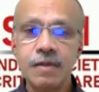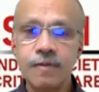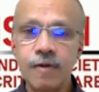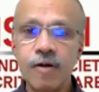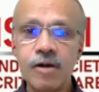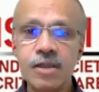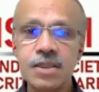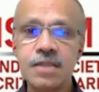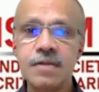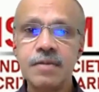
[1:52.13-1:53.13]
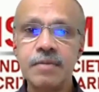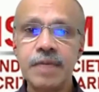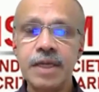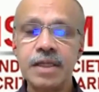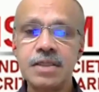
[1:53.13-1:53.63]
the walls
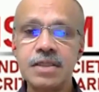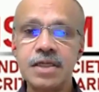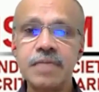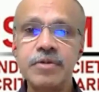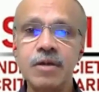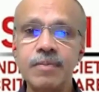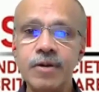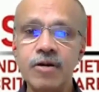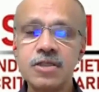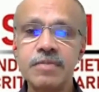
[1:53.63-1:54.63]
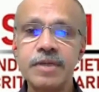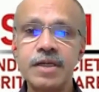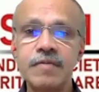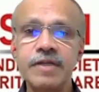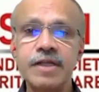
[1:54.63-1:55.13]
may seem to
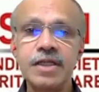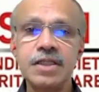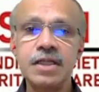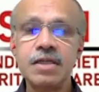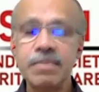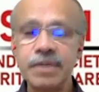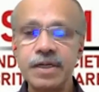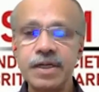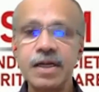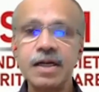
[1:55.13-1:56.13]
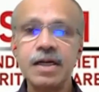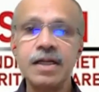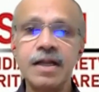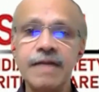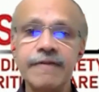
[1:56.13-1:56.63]
approximate with each other,
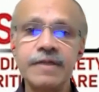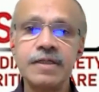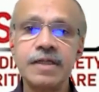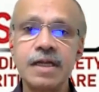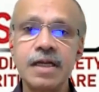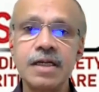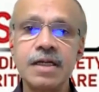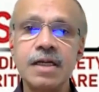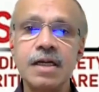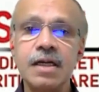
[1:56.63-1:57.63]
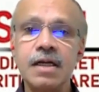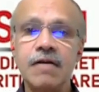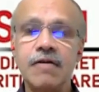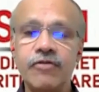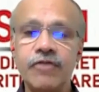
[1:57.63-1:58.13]
particularly the left ventricular
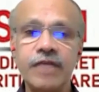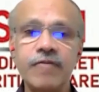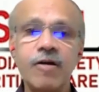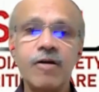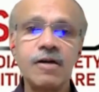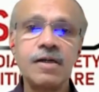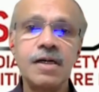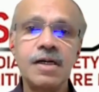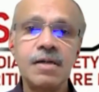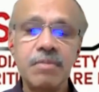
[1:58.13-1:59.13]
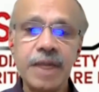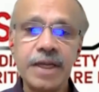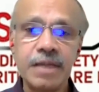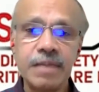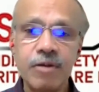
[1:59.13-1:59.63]
free wall
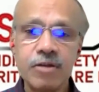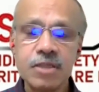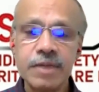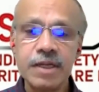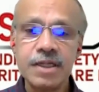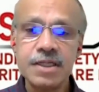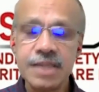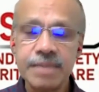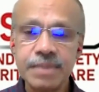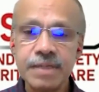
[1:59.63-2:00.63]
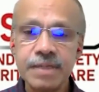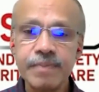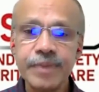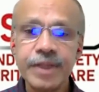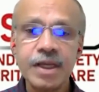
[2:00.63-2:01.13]
might approximate the
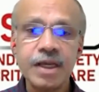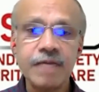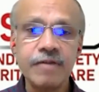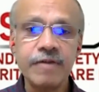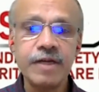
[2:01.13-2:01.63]
septum if the